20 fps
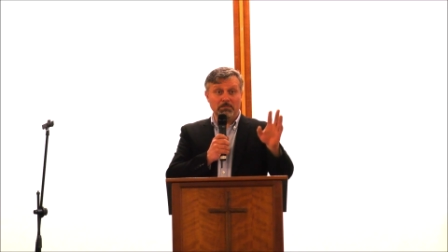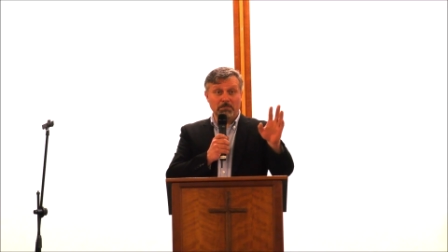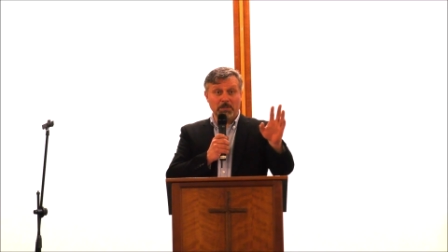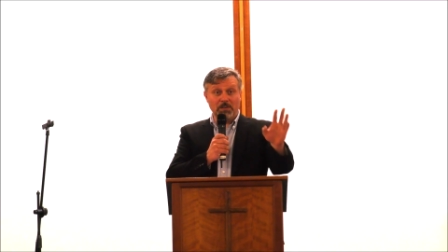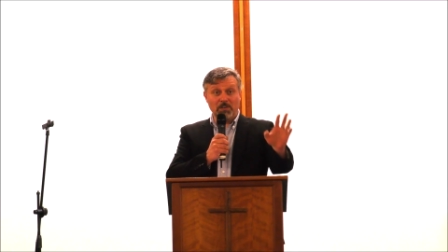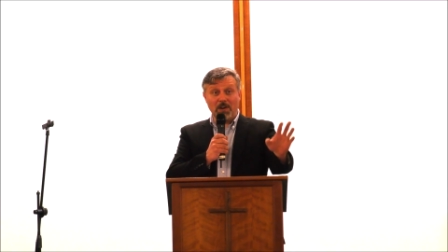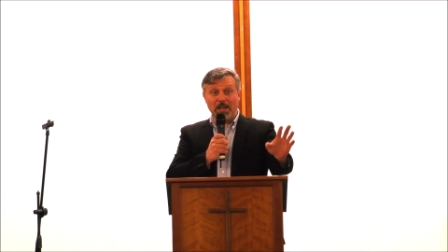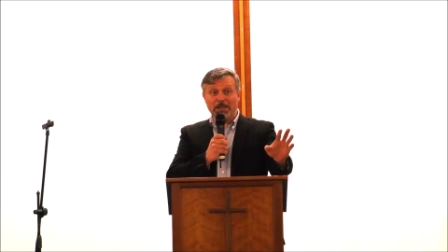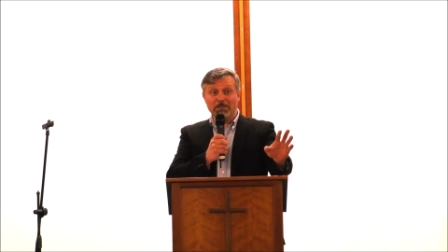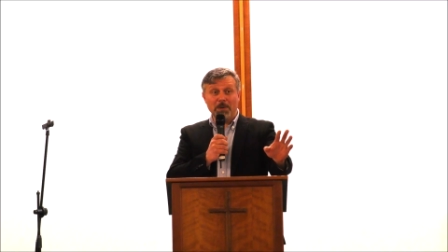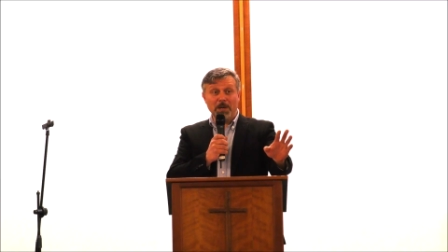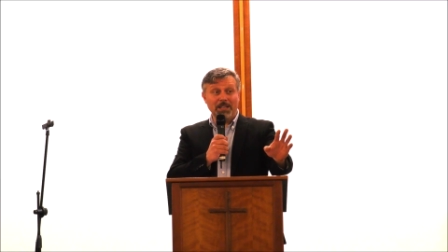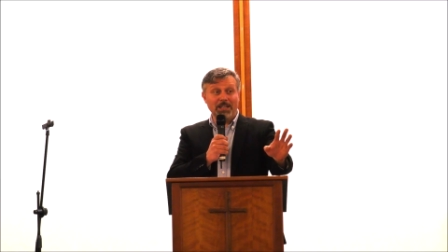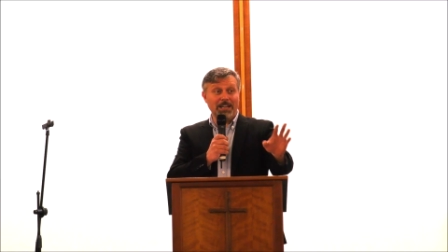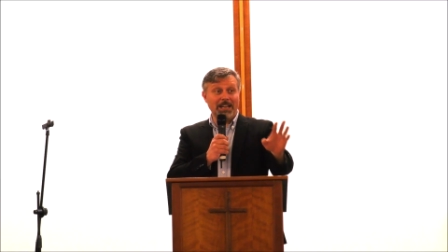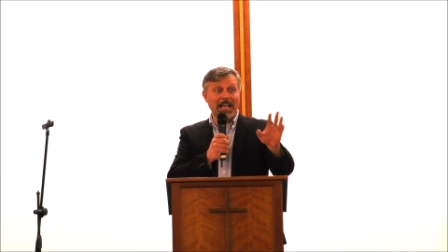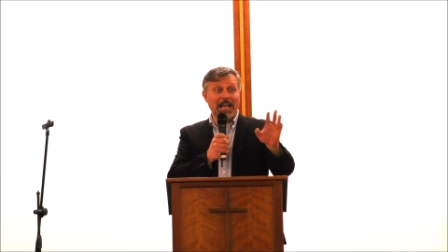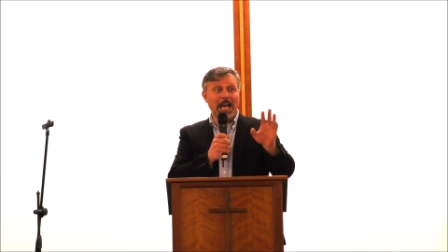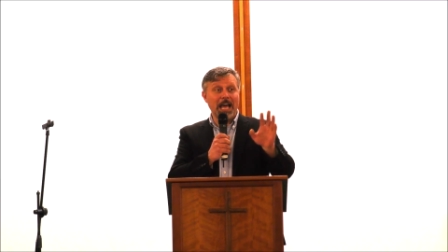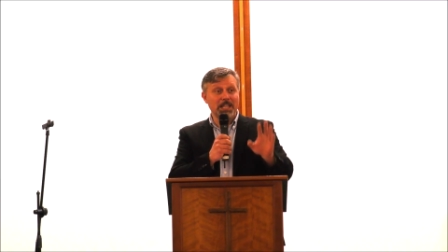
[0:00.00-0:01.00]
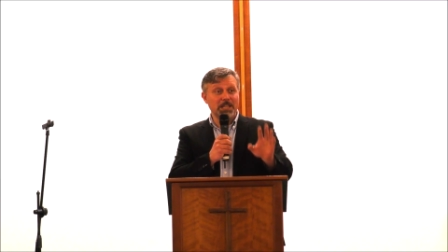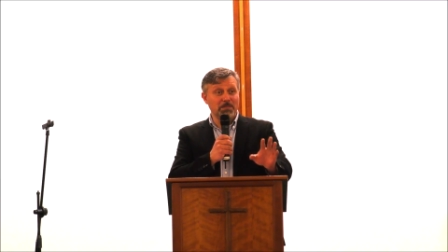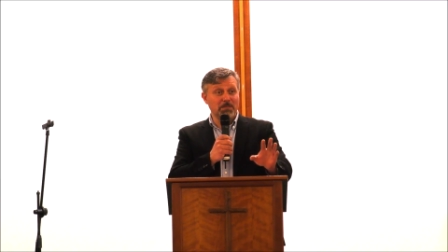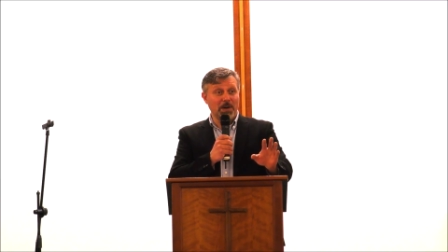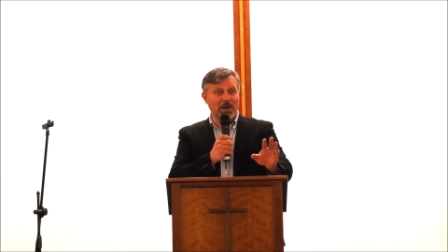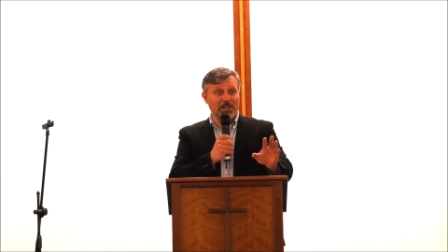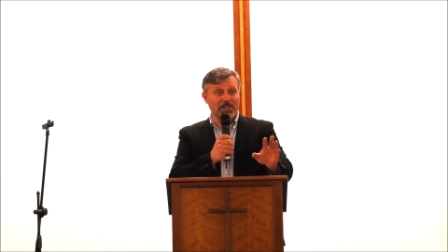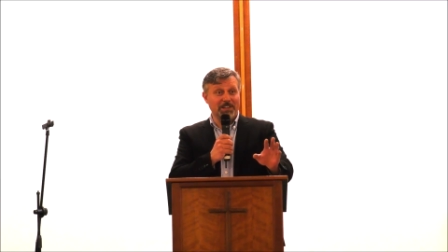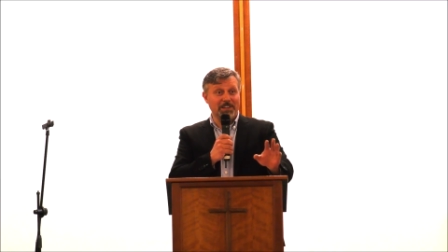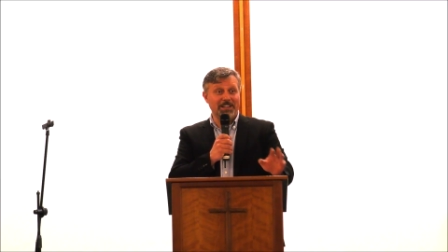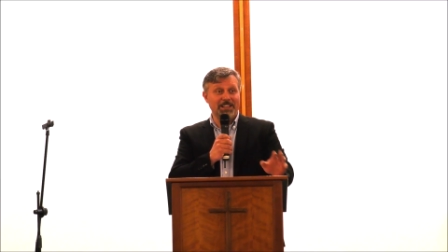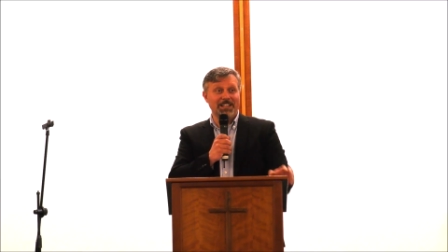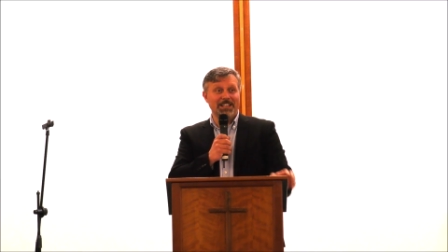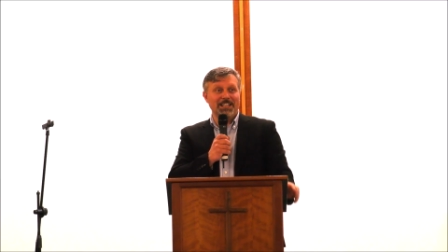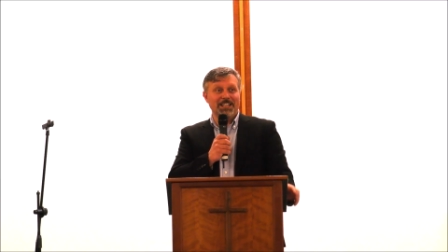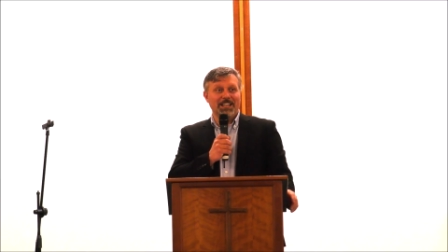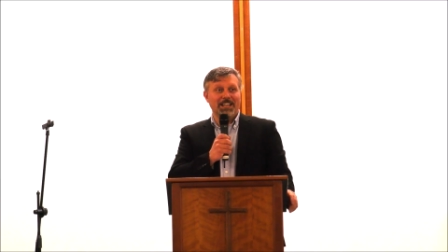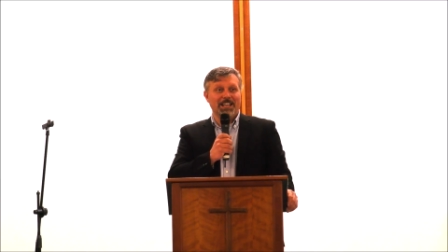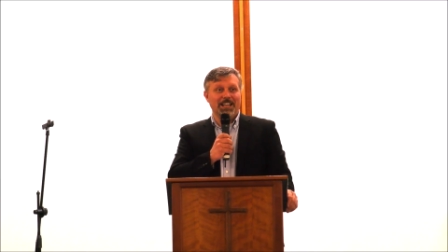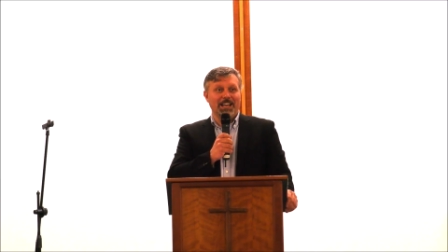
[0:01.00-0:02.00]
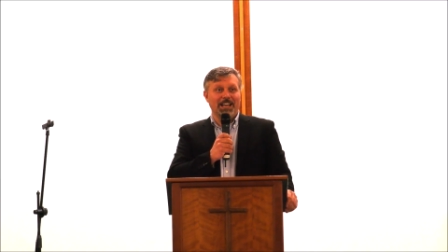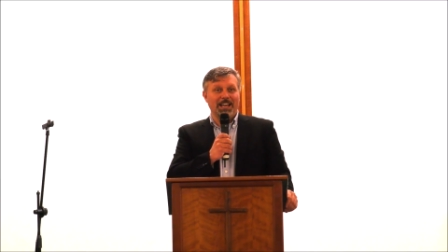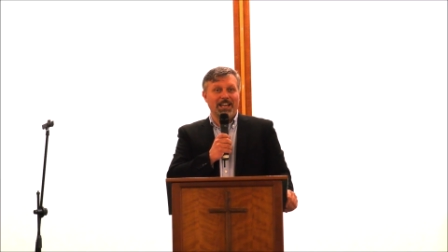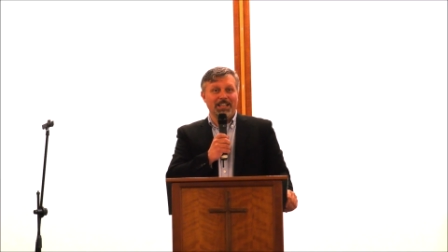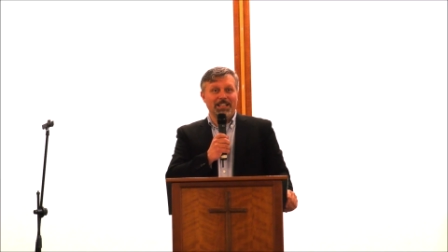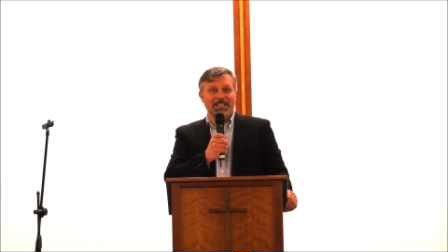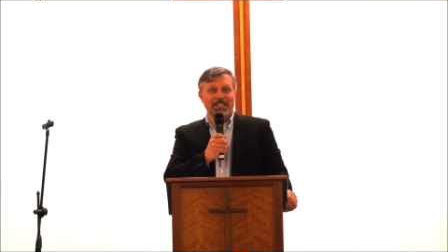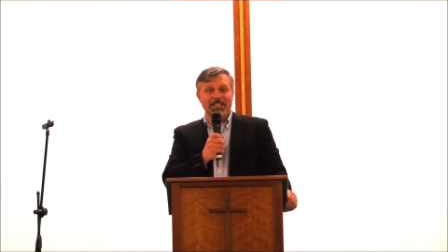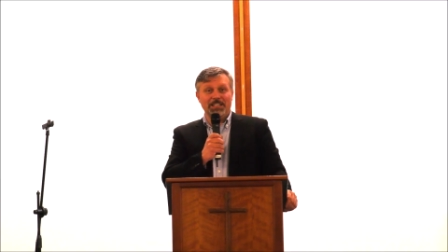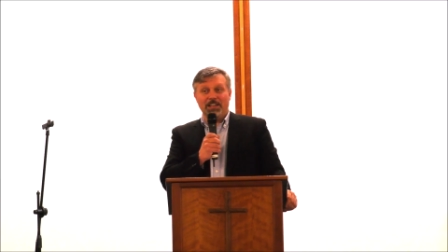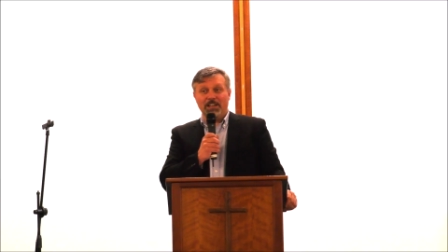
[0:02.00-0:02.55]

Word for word: grandmother and mother, and